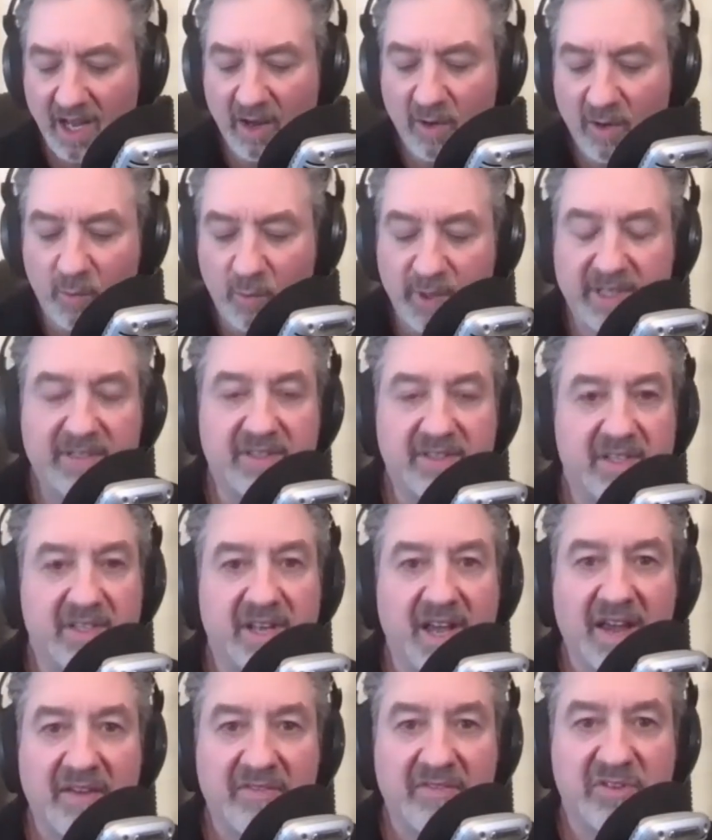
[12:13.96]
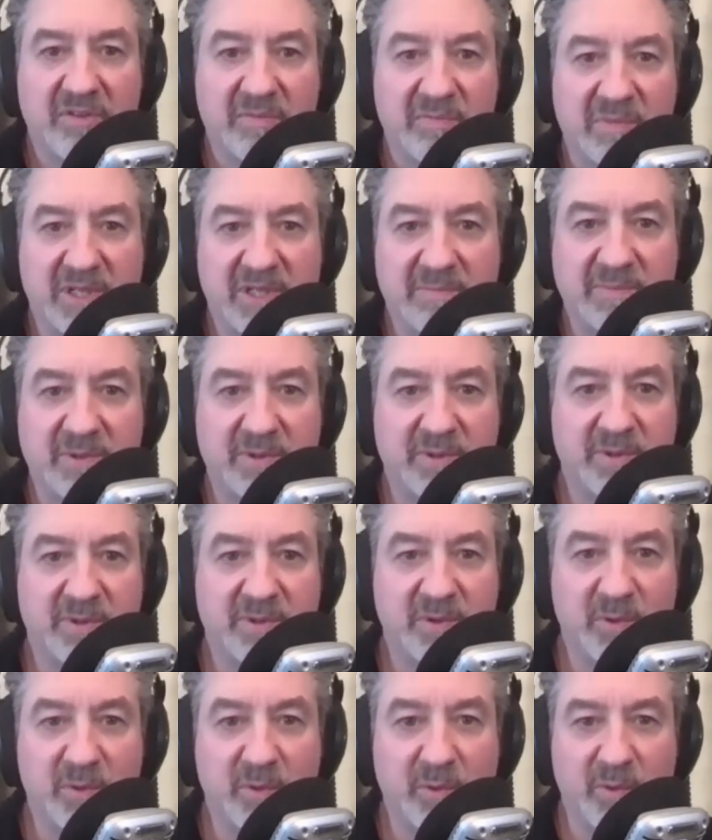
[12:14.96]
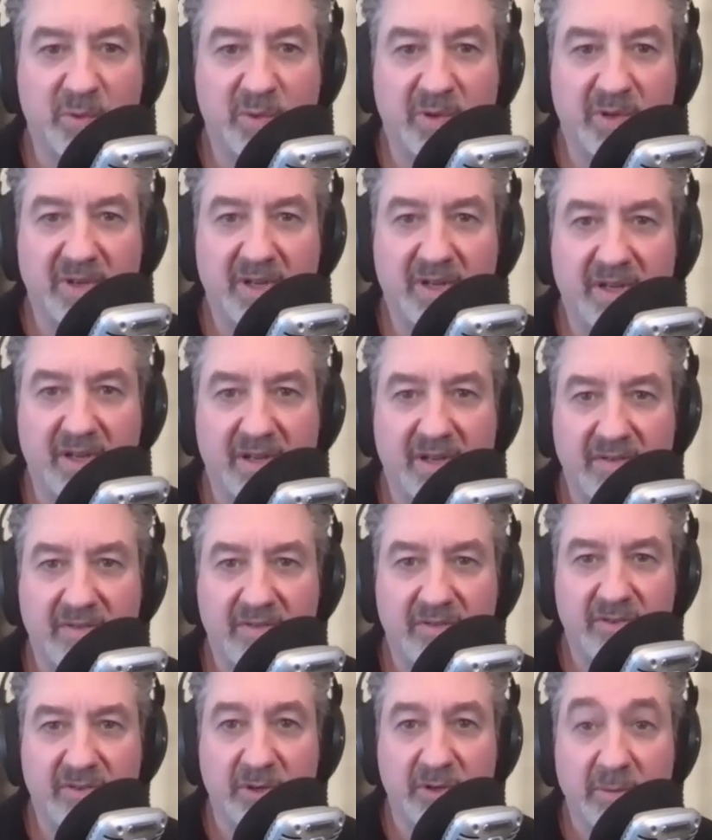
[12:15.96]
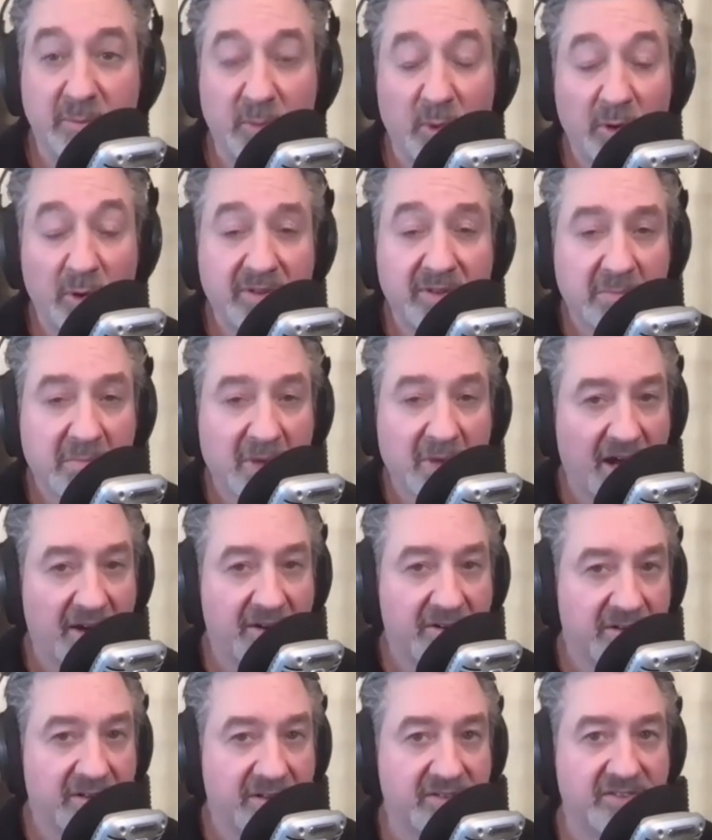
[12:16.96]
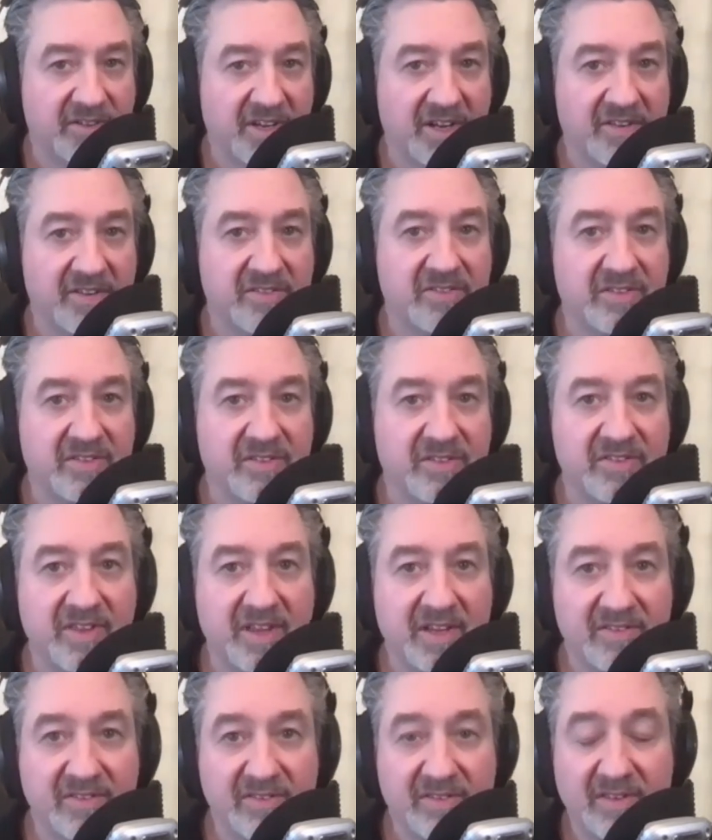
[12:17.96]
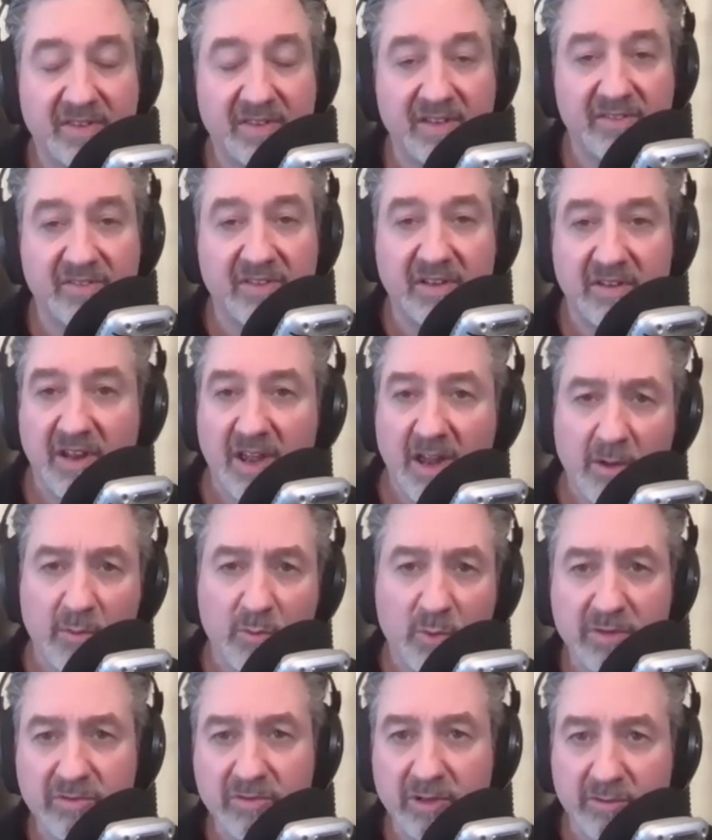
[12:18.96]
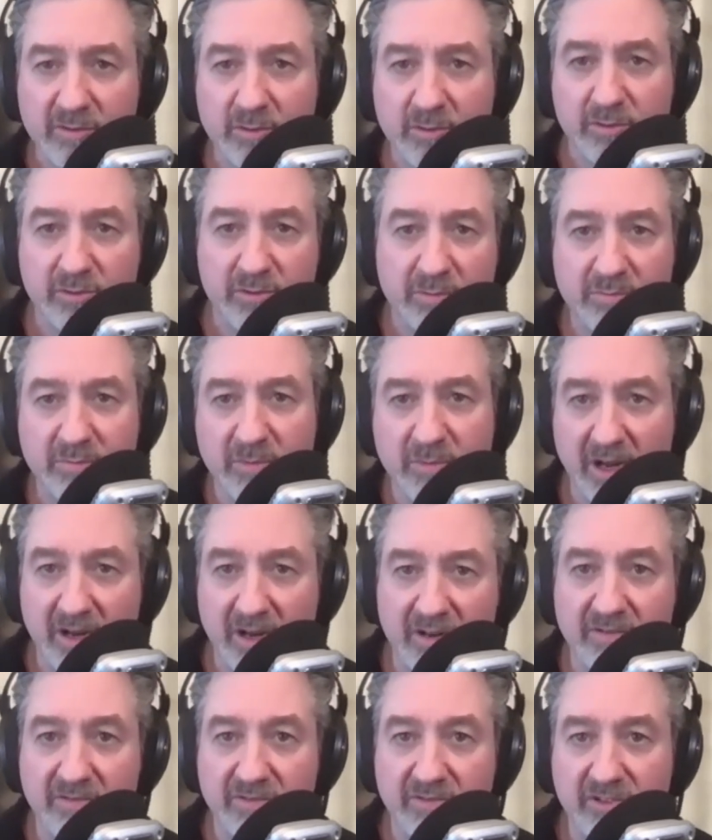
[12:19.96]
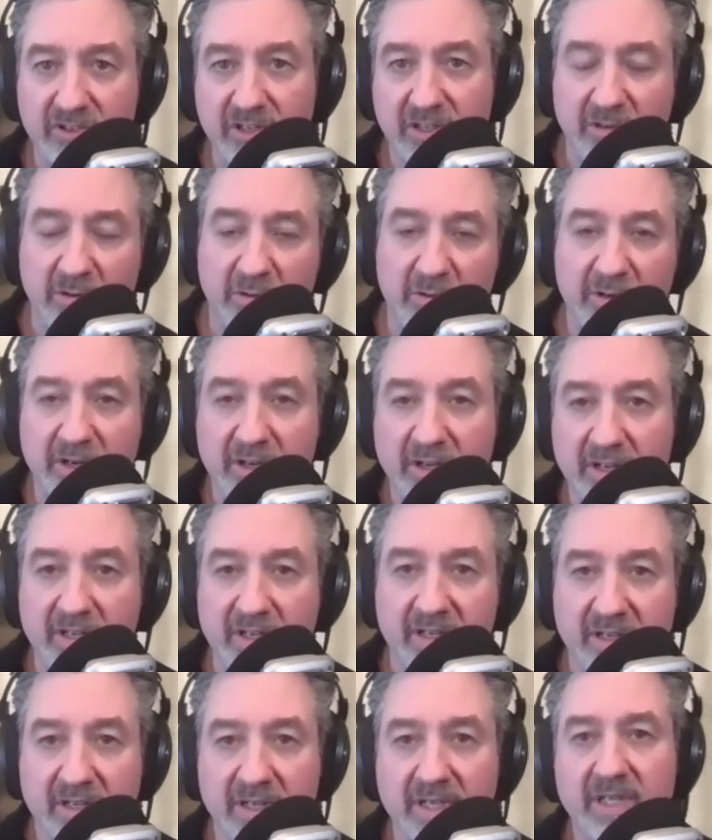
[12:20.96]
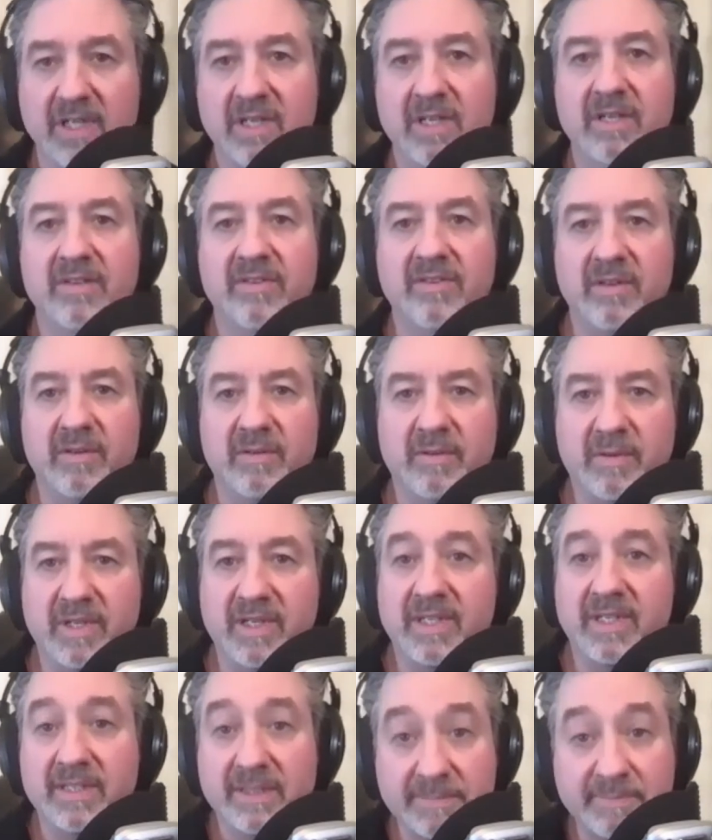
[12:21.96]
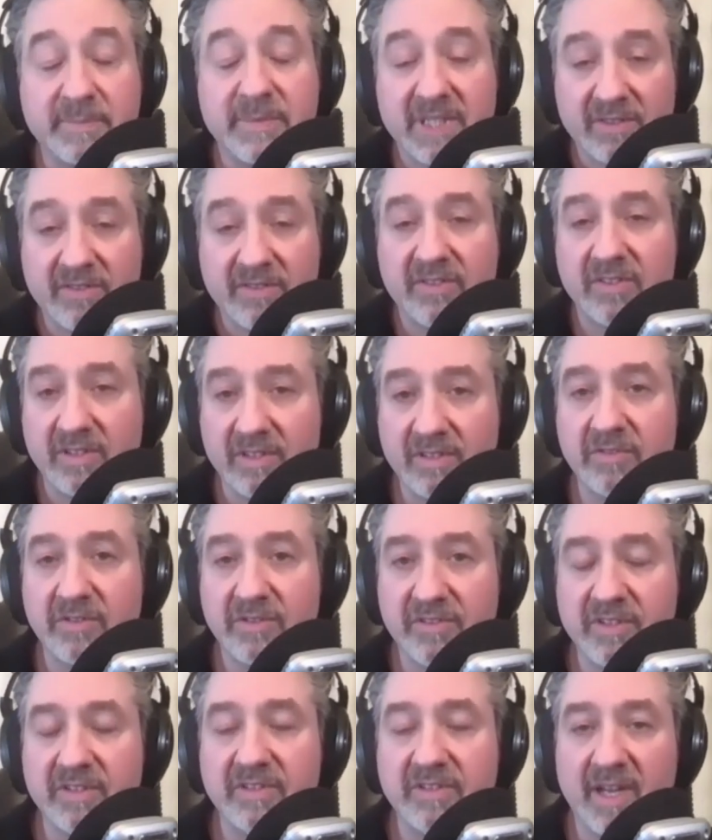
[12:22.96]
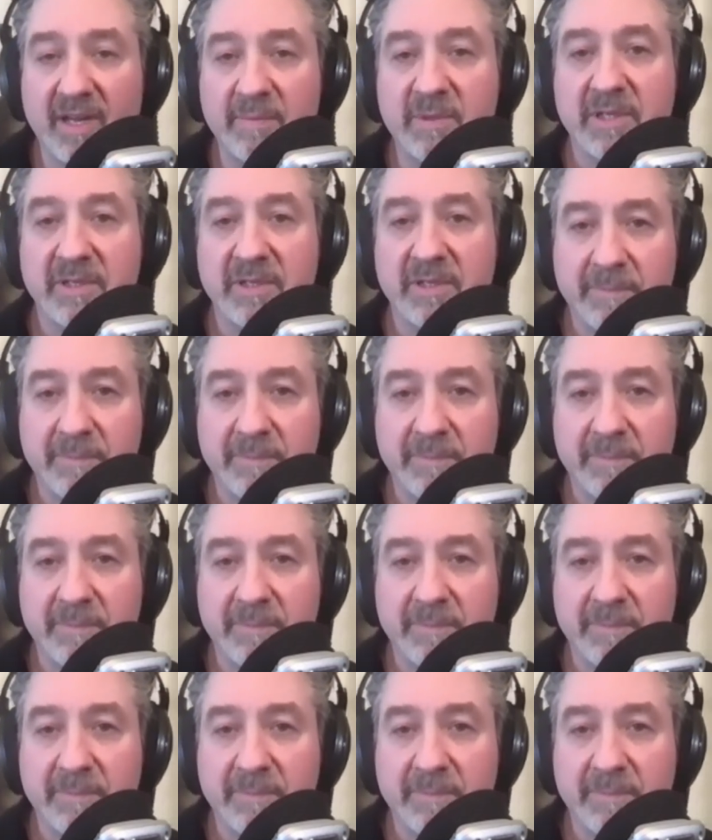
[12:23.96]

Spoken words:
we did have some people who took more than moderate stances. They said, hey, we think there's some negative shit going on here. So it's an interesting topic.